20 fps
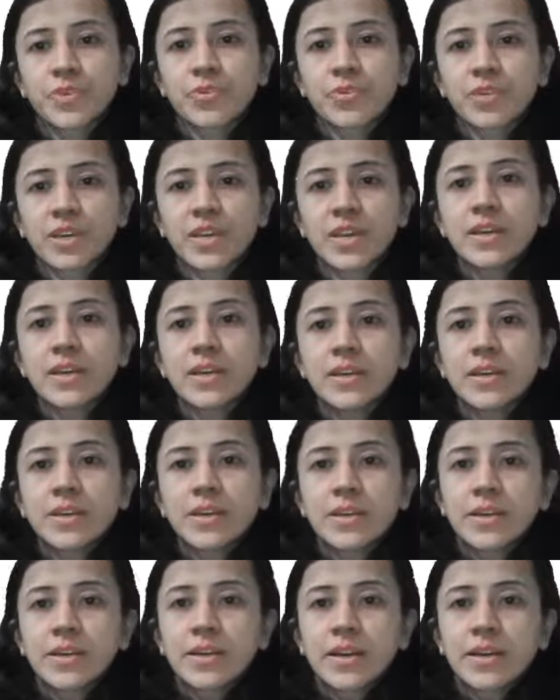okay,
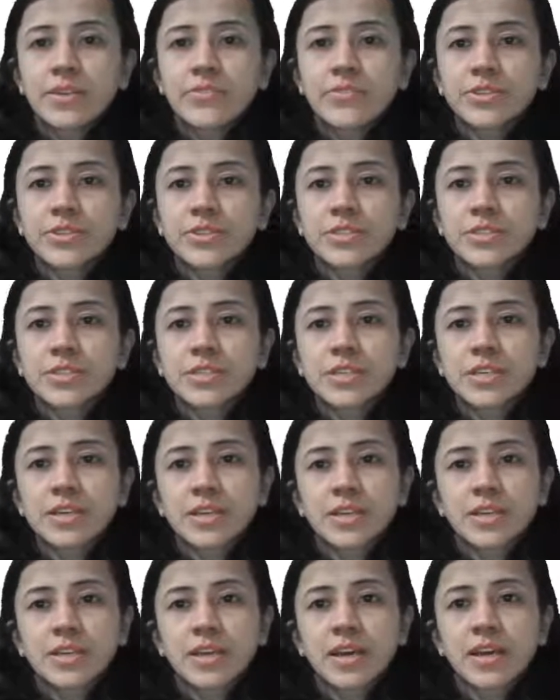it reaches
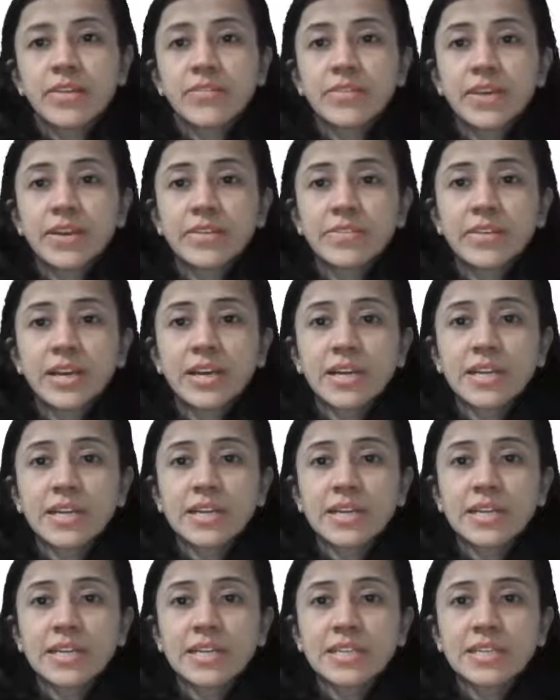here, and when we are
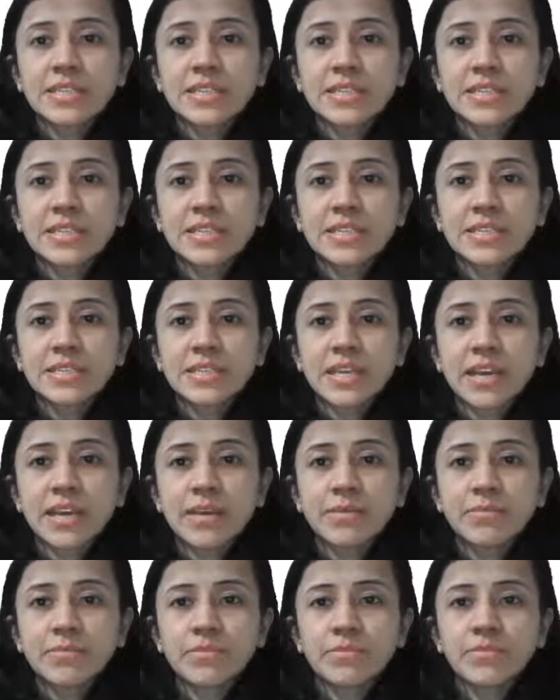decreasing the
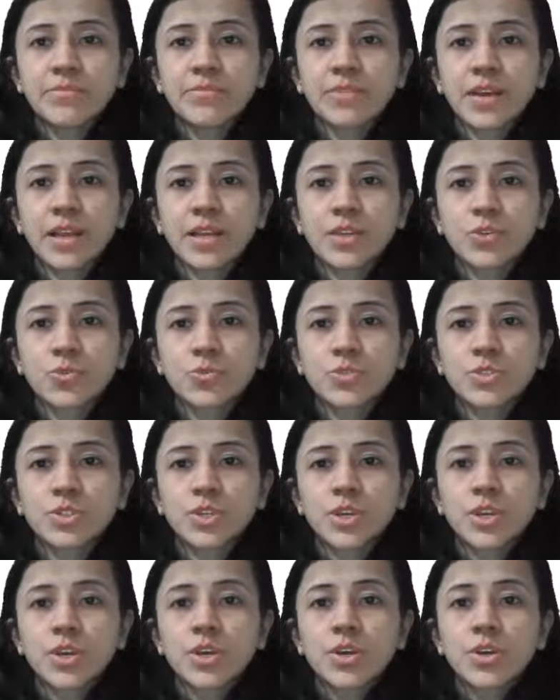same values,
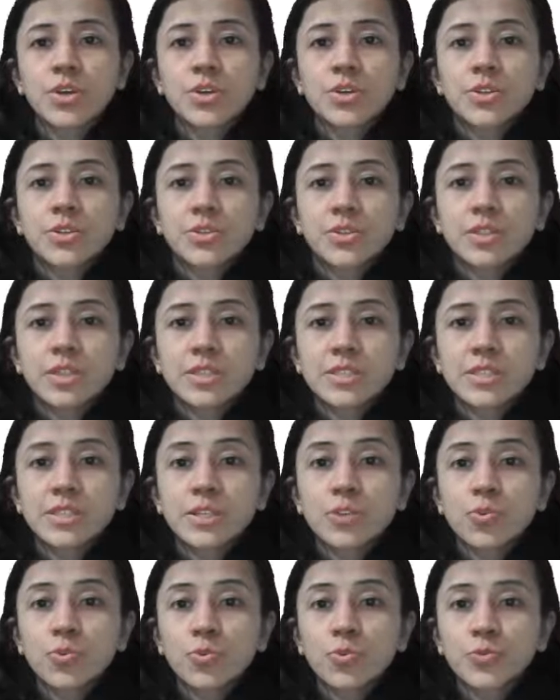this
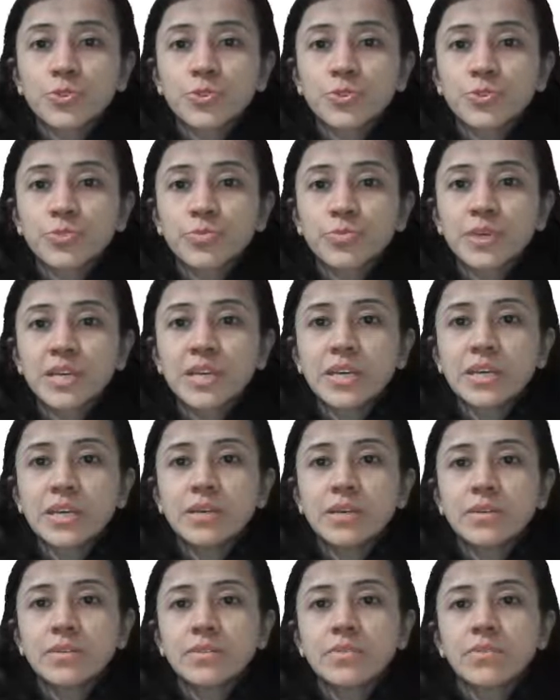loop should be
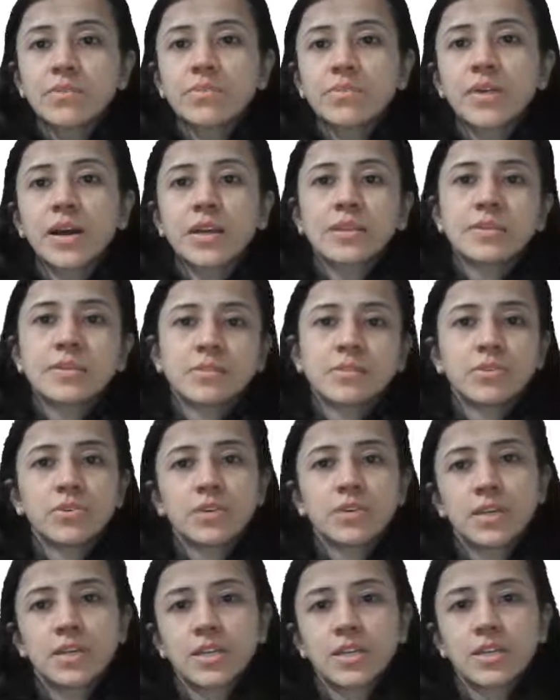1.
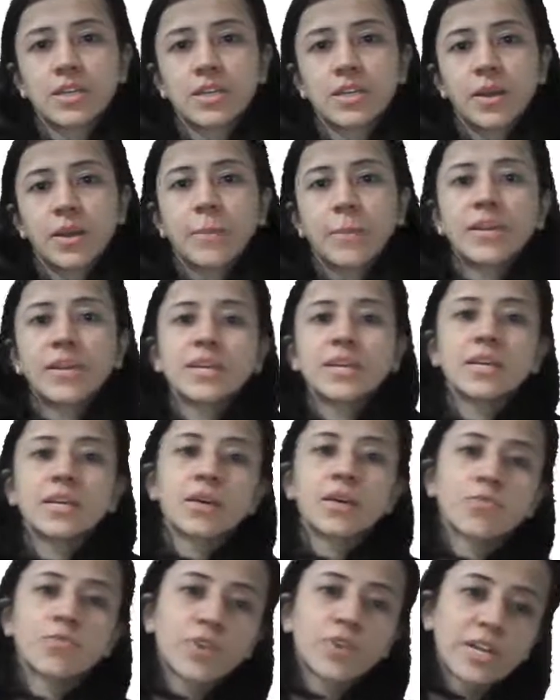But
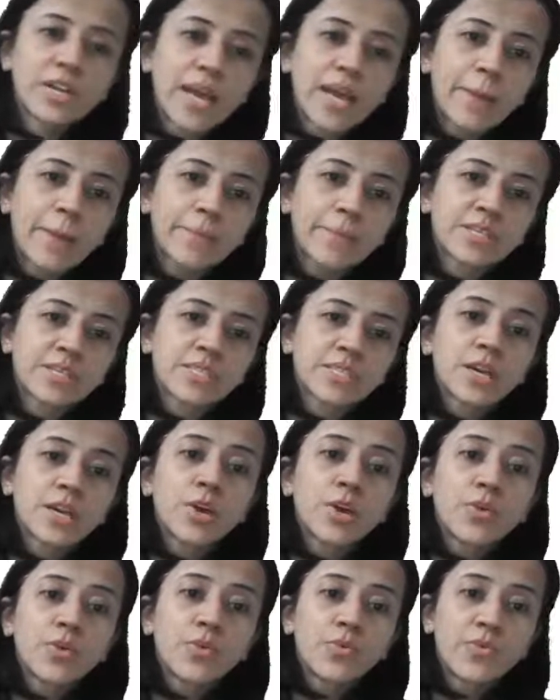here what happens,
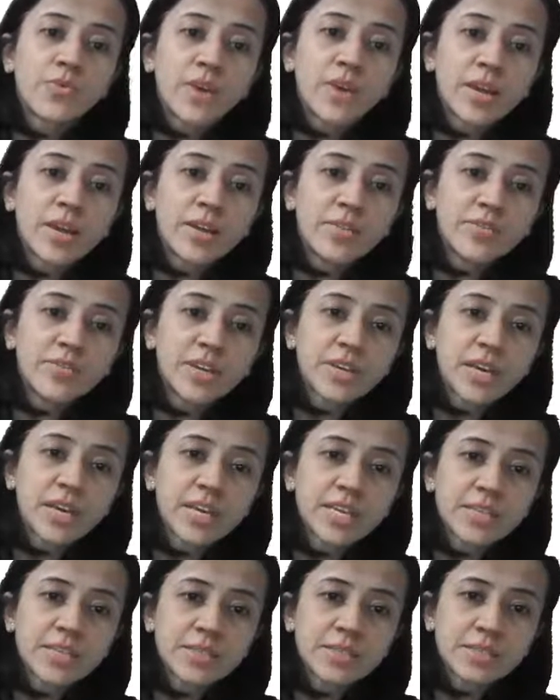when we are
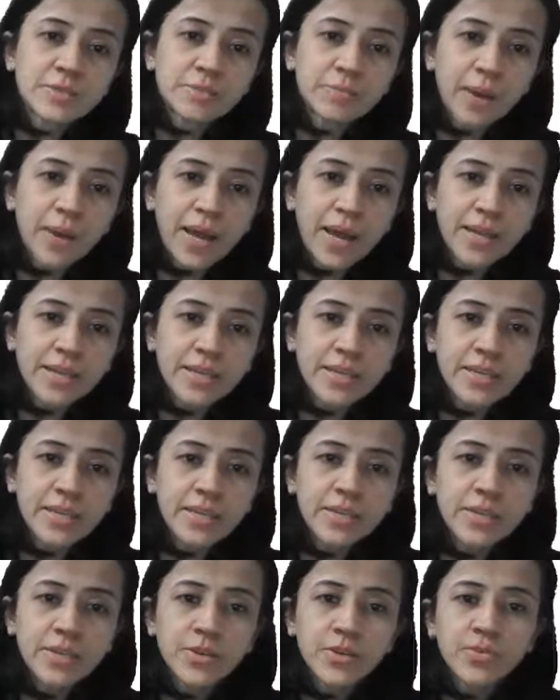inspiring
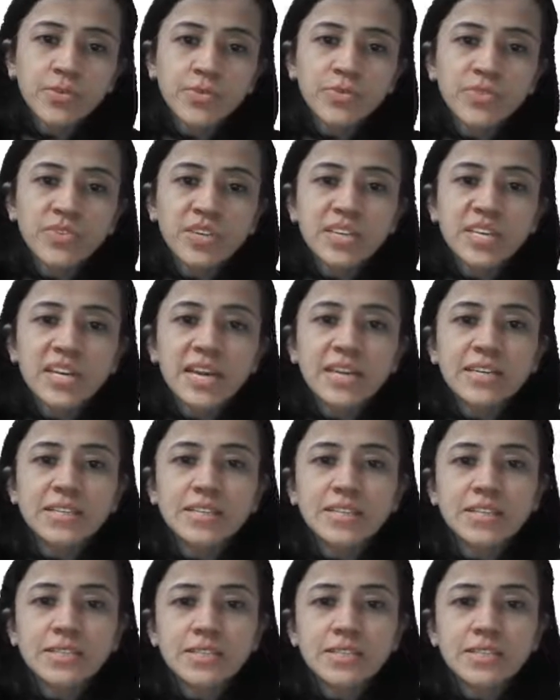we get this